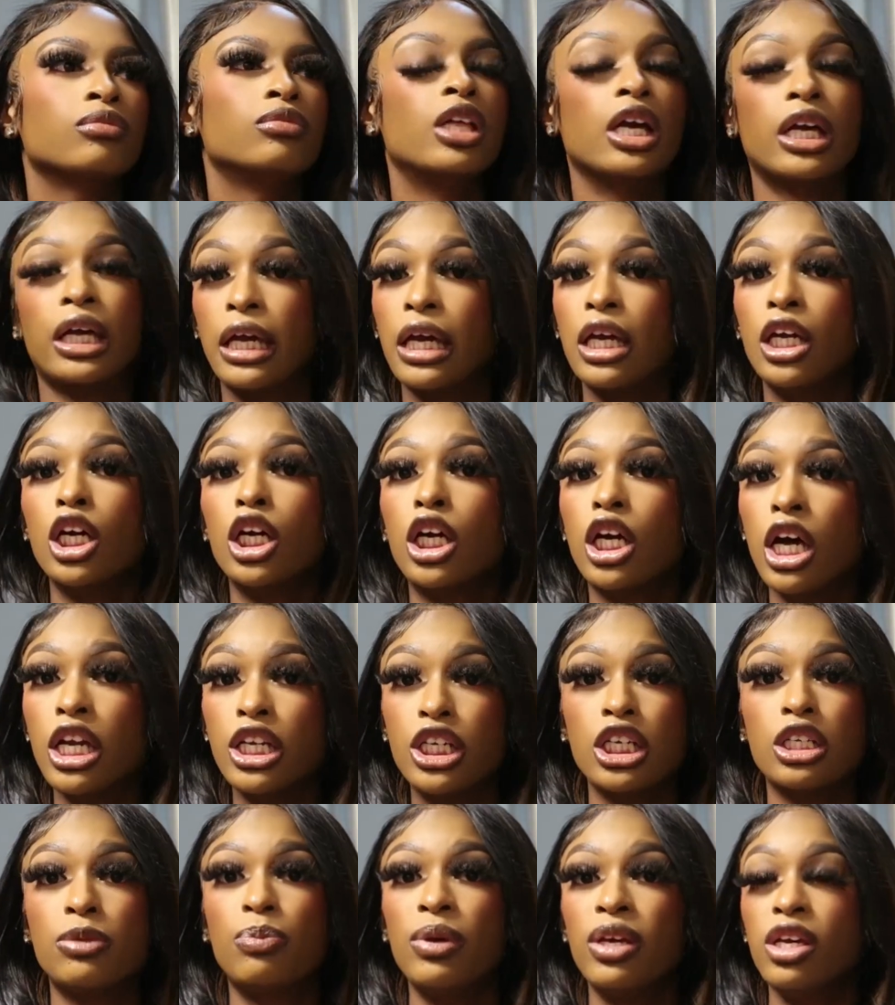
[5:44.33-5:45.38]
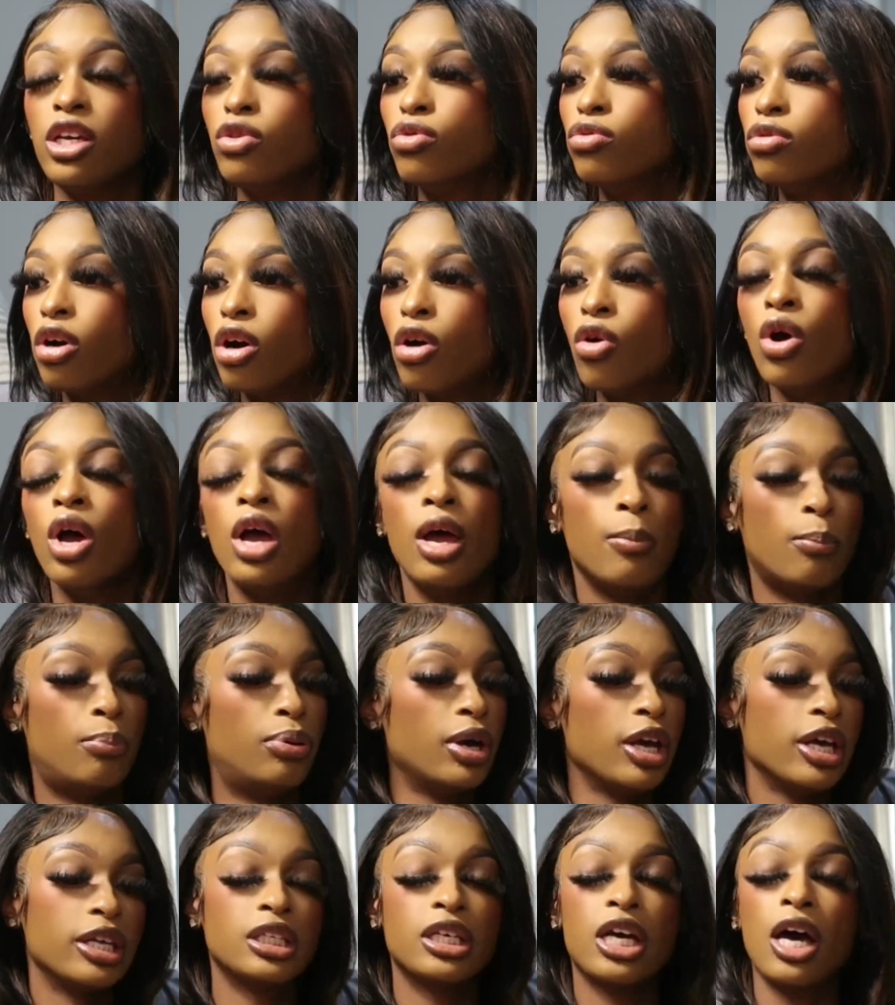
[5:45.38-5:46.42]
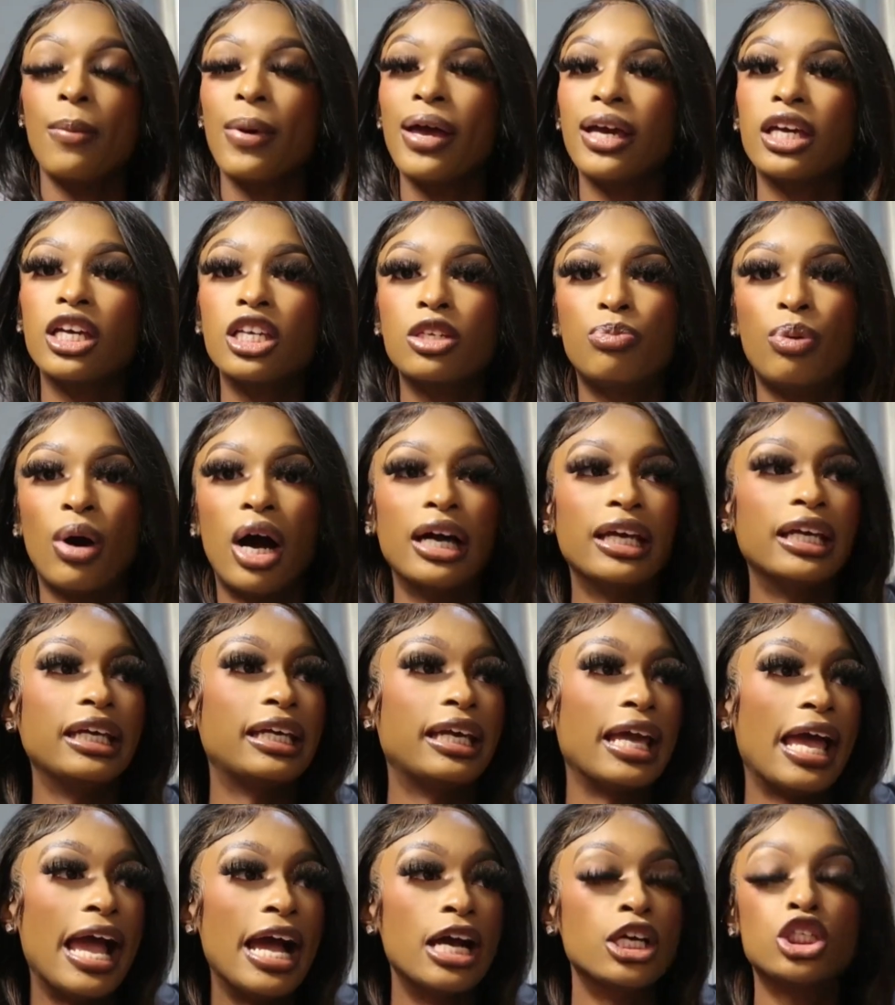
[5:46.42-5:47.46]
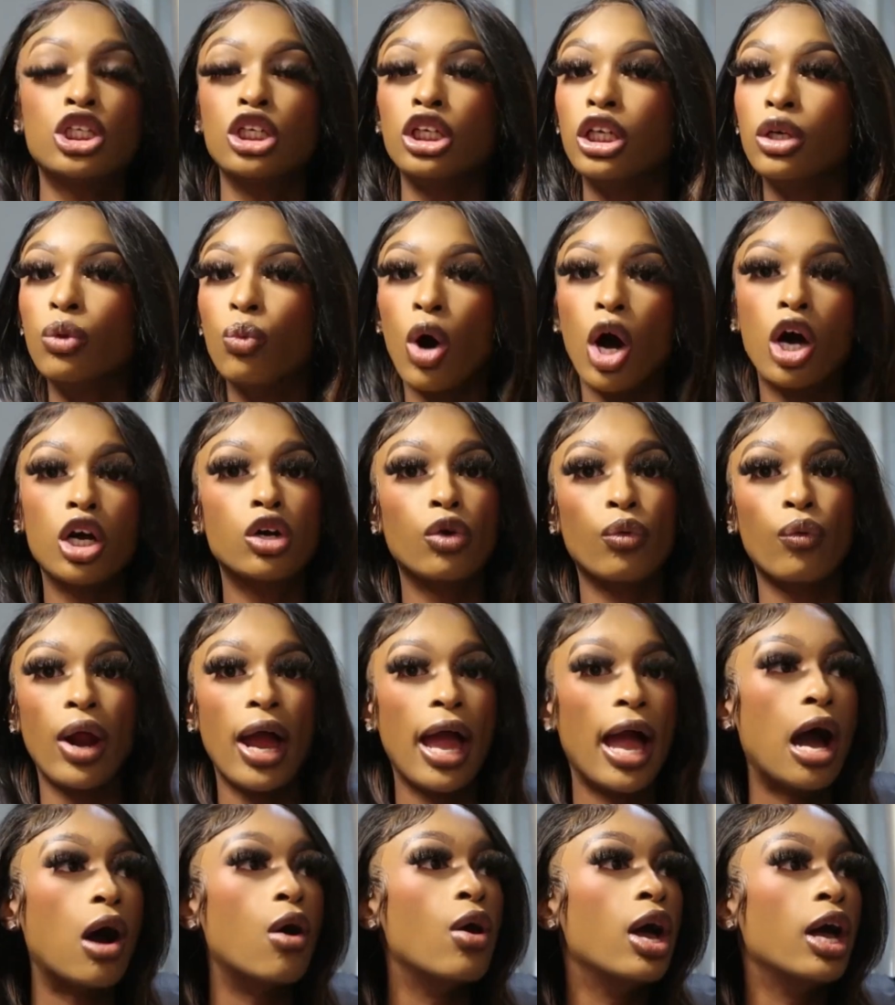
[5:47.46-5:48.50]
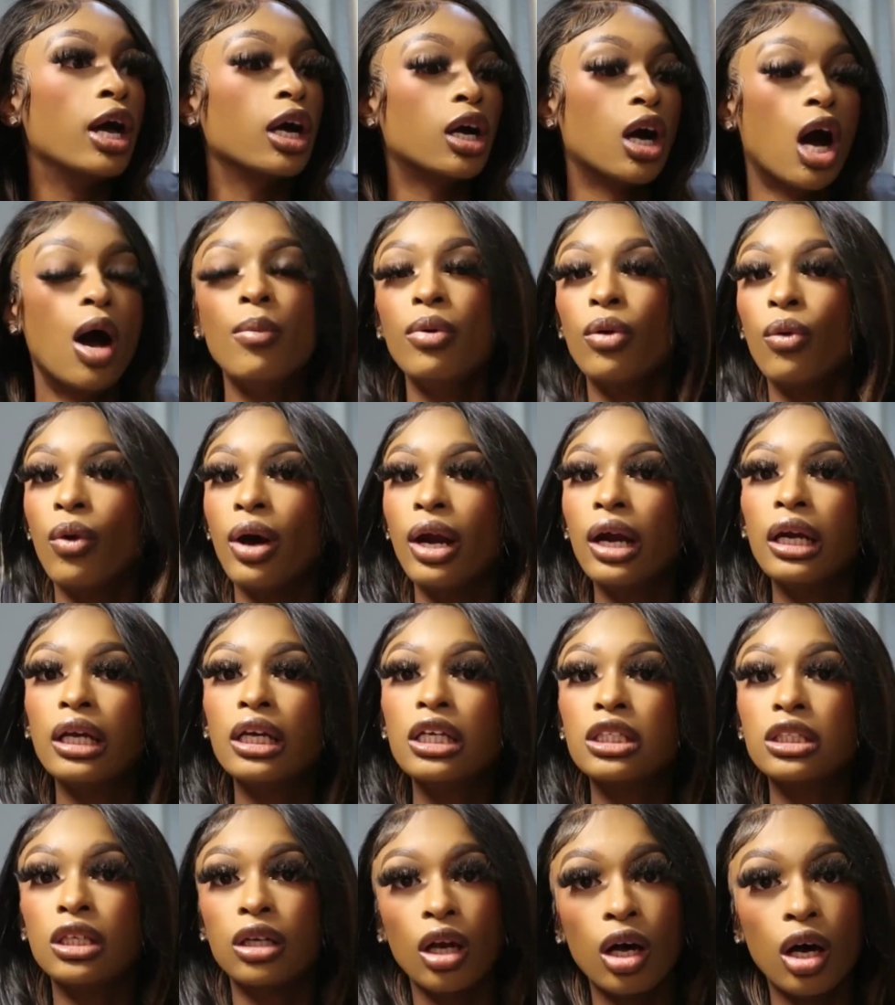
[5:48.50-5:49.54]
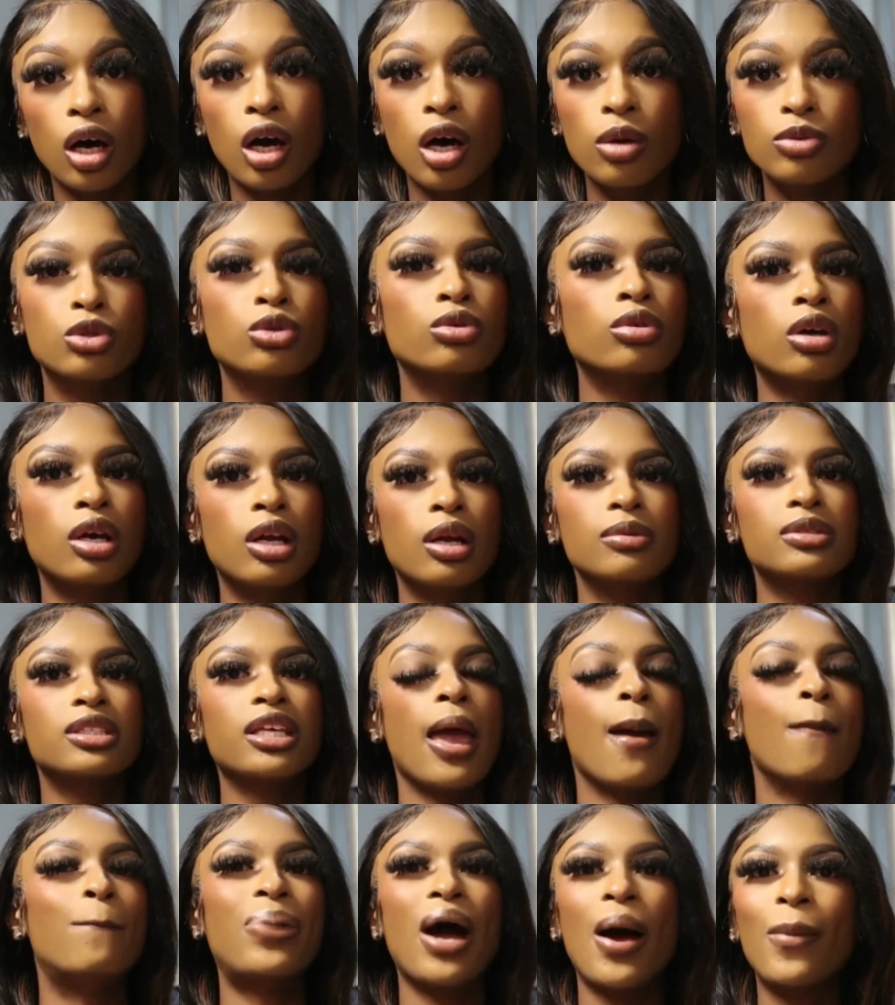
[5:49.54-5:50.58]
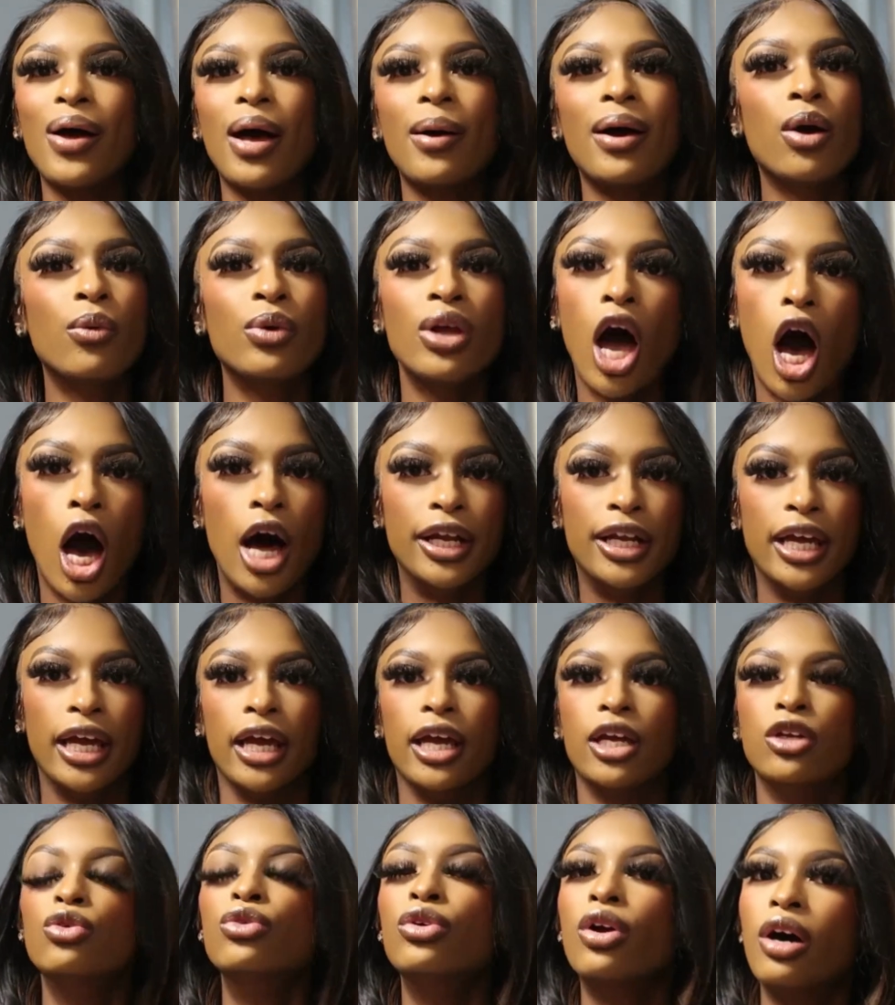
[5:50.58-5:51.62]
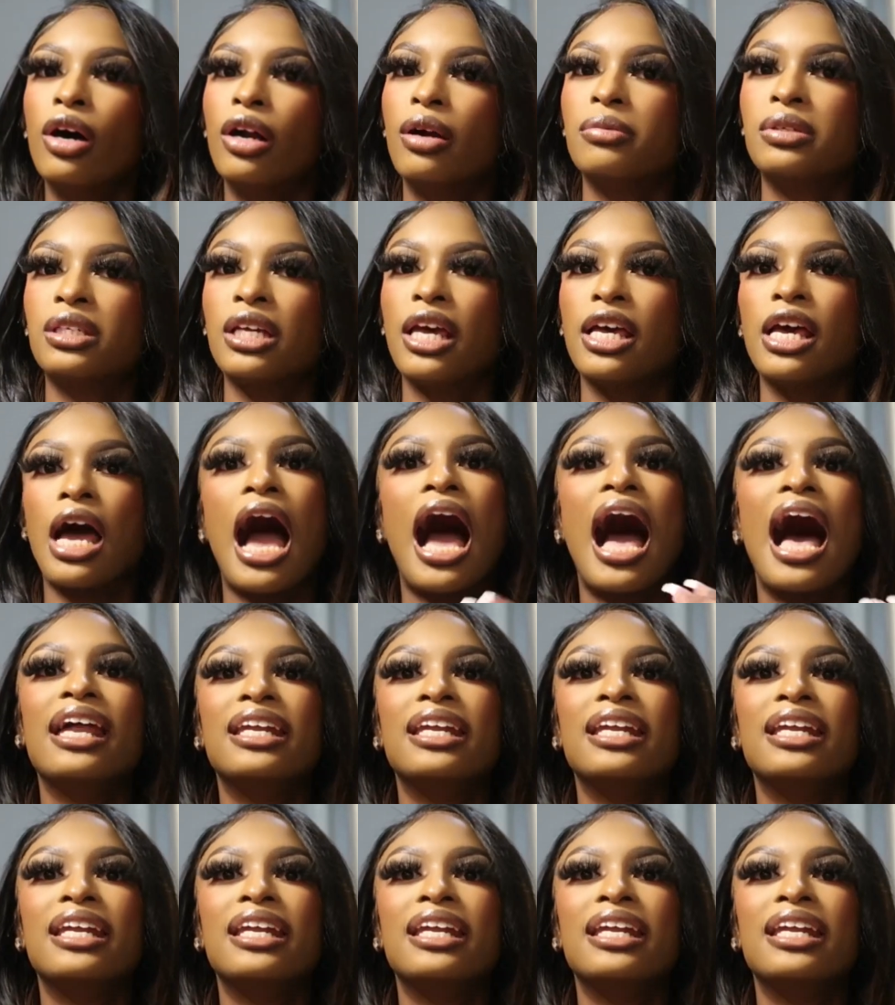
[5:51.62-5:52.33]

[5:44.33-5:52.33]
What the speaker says: the killer could just be, you know, put his gun back in his pocket, casually walk around, come in one of these clubs. You know what I'm saying? Bye bye, we all dead. You know what I'm saying?